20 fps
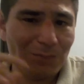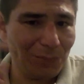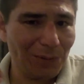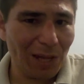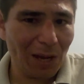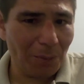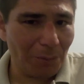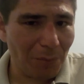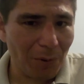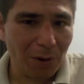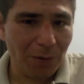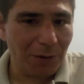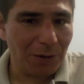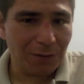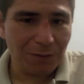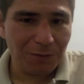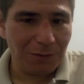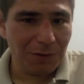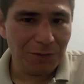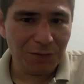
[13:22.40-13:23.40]
Yeah, probably
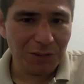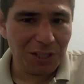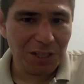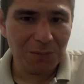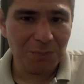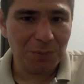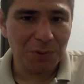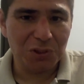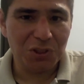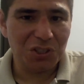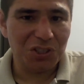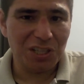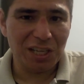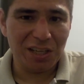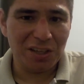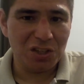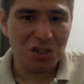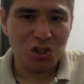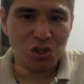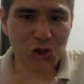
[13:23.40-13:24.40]

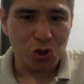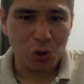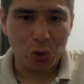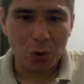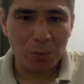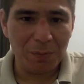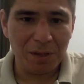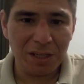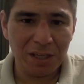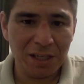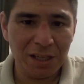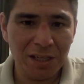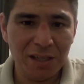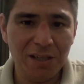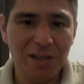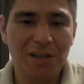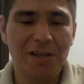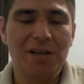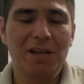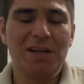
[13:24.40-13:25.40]
15% in Germany.
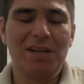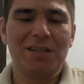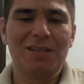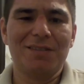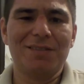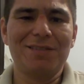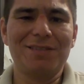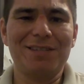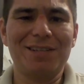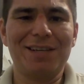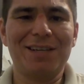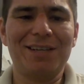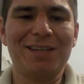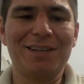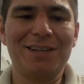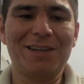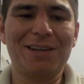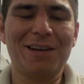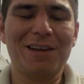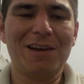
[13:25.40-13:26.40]

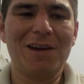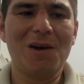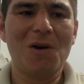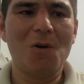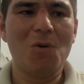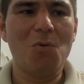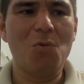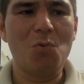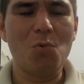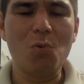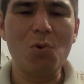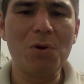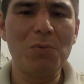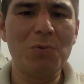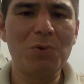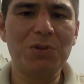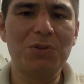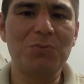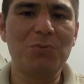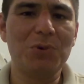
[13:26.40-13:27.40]
Then what
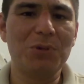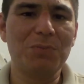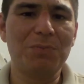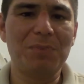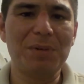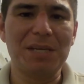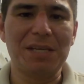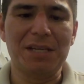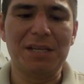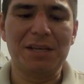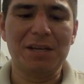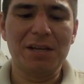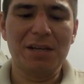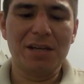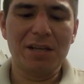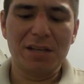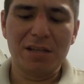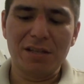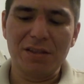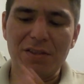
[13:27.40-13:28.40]
would be?
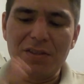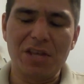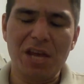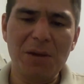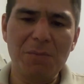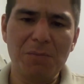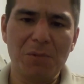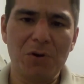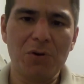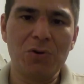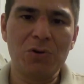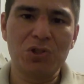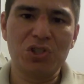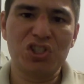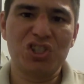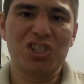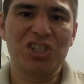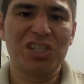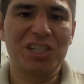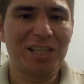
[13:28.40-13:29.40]
They
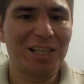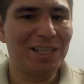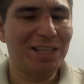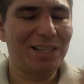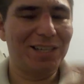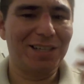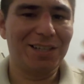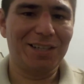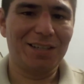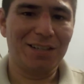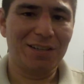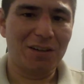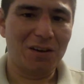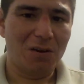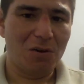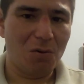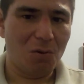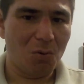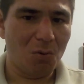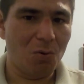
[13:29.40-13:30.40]
merge,
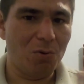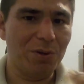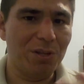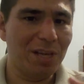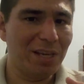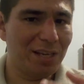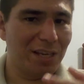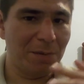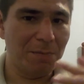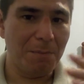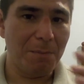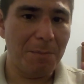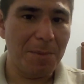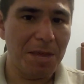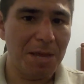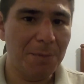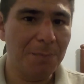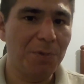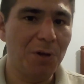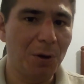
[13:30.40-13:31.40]
or they get
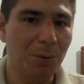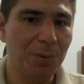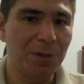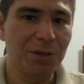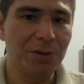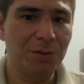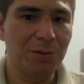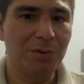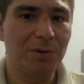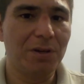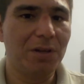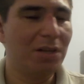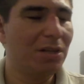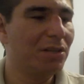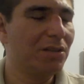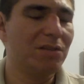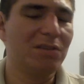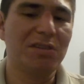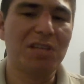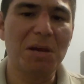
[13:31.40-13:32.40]
BMW,
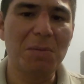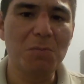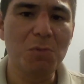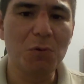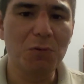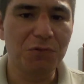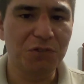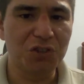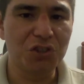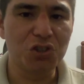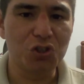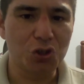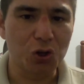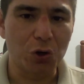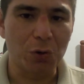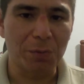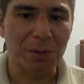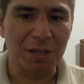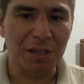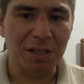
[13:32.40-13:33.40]
they move to
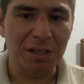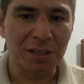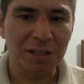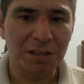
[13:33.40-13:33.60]
Germany,